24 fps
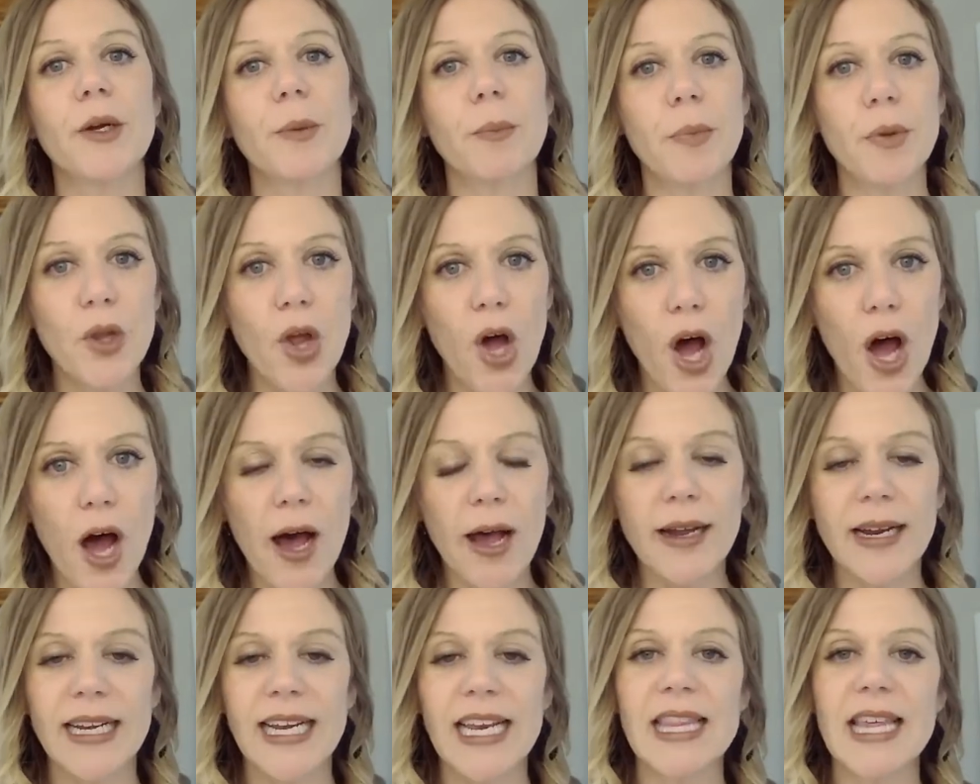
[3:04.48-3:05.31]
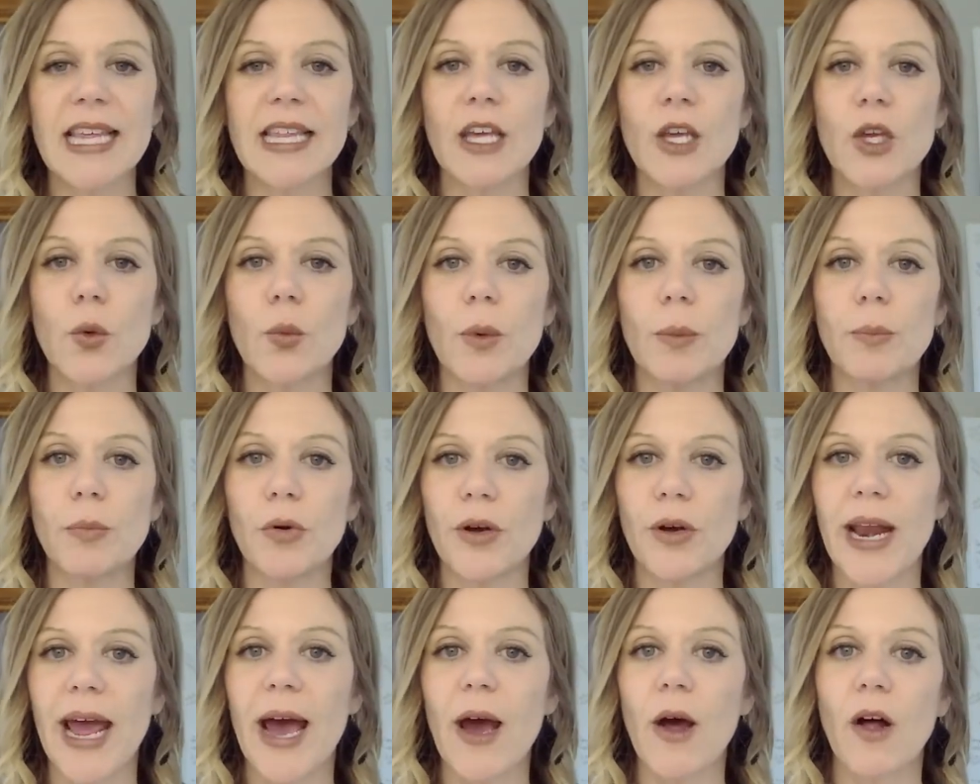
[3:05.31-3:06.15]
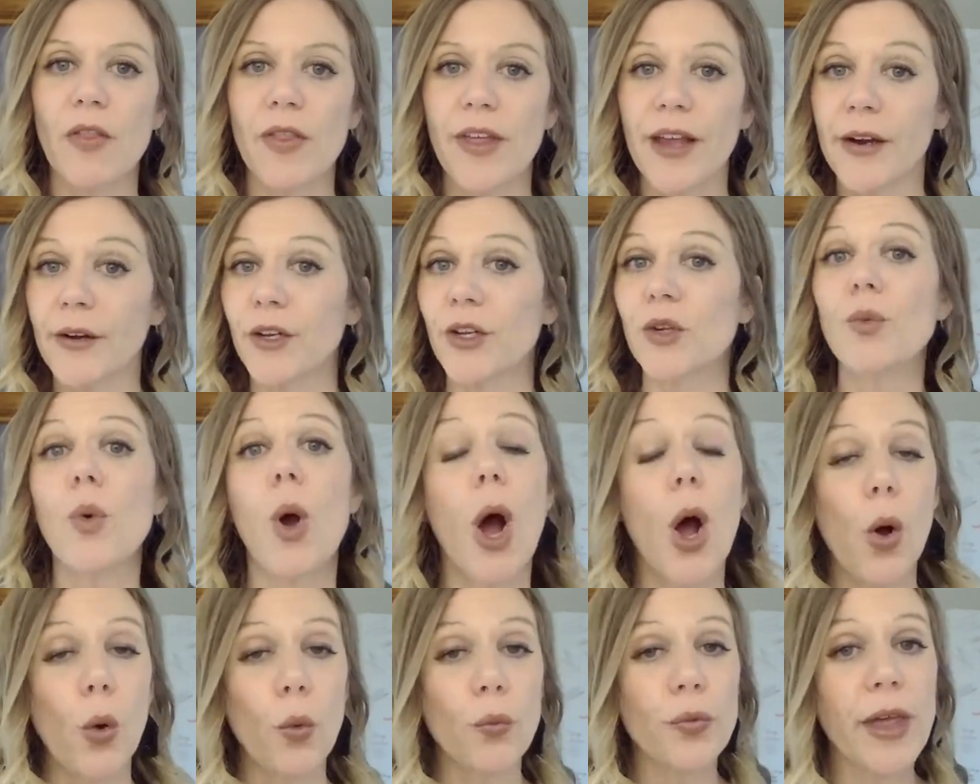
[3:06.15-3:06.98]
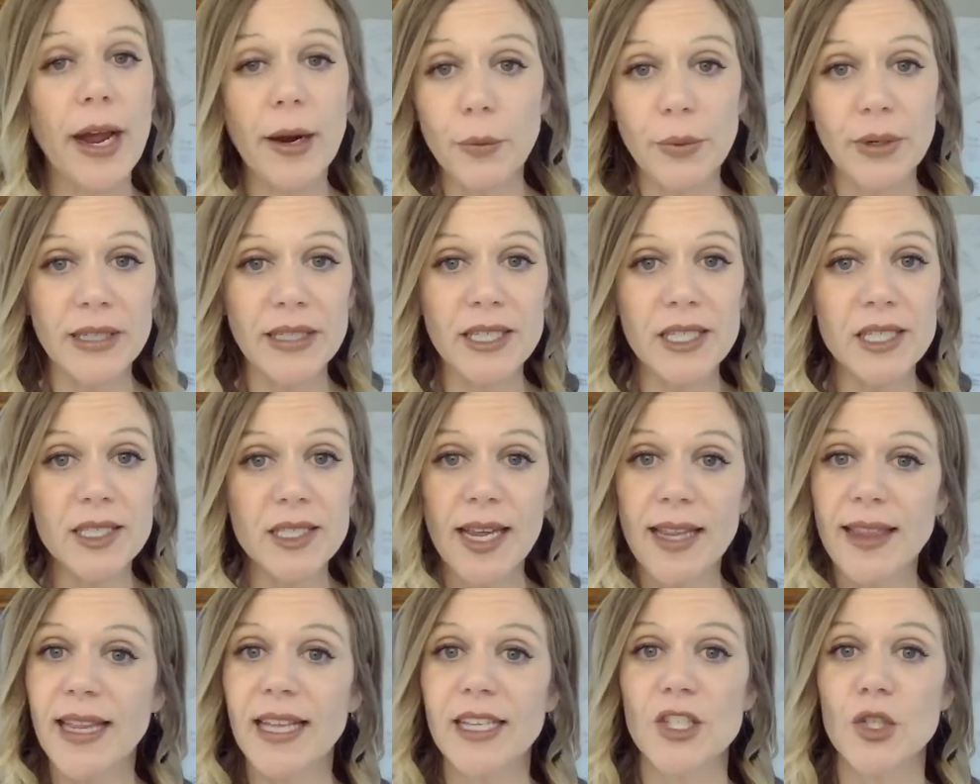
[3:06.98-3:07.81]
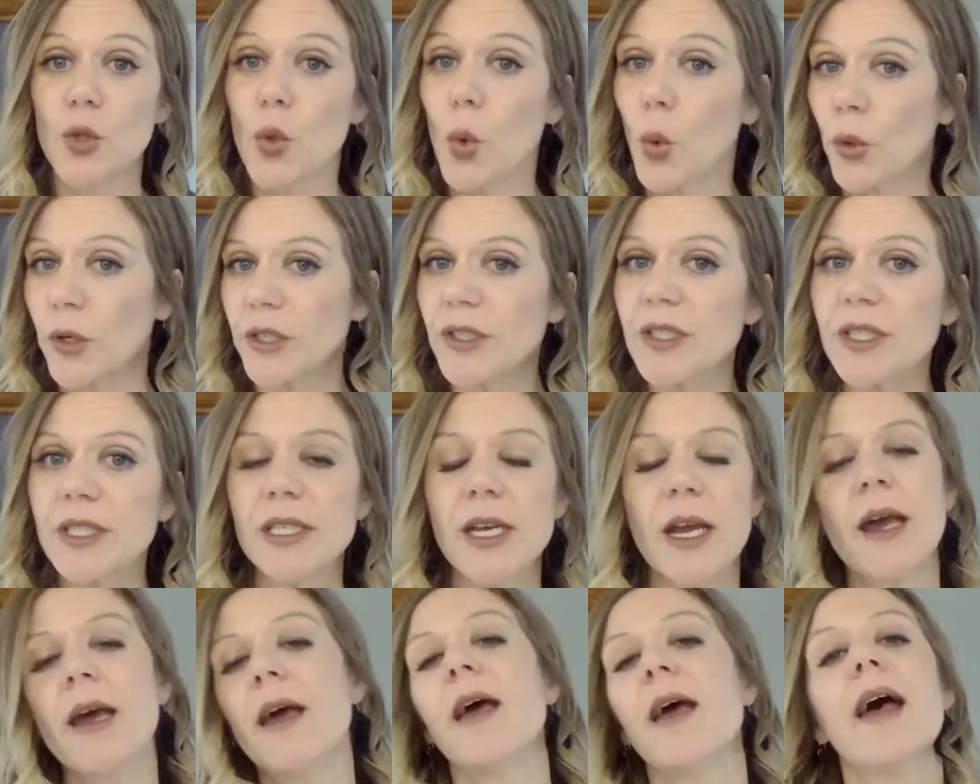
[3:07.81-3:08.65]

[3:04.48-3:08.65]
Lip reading: your blog, anything that you would put out on there. You own that real estate. That's yours.